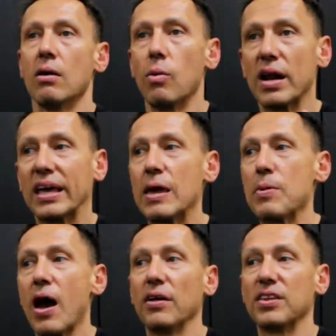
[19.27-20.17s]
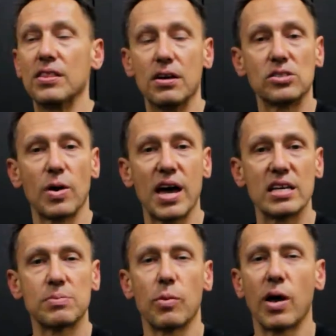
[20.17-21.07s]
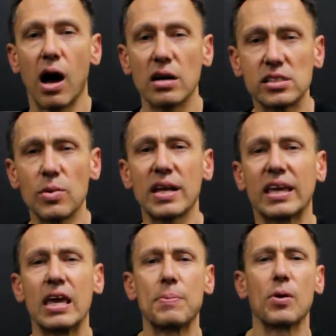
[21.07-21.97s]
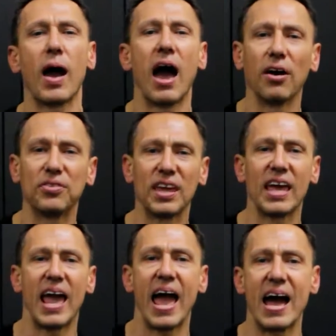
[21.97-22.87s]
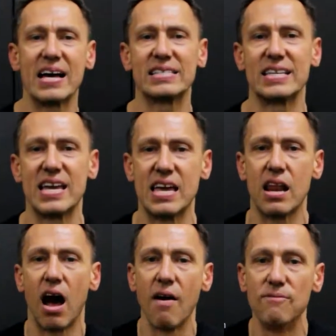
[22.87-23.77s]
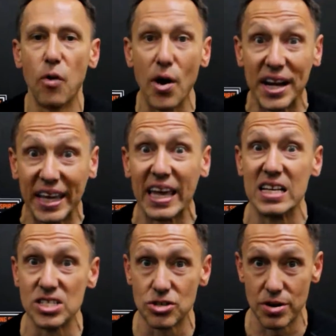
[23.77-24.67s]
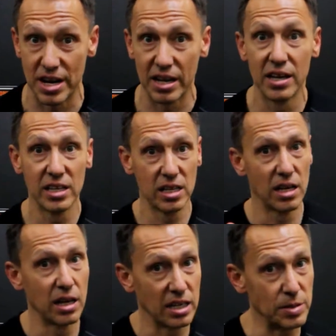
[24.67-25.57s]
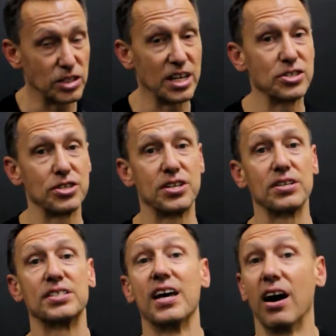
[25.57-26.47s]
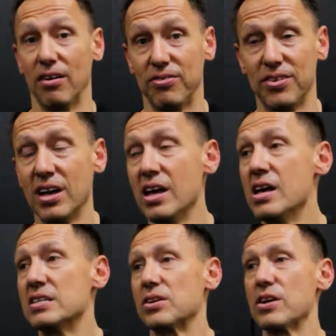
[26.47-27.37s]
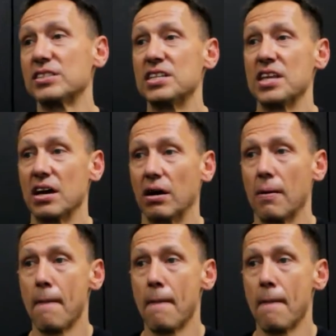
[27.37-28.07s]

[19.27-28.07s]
We want to keep you healthy in those ways, but we also want to keep you healthy as in avoiding injury, especially injury to yourself. So here's the deal.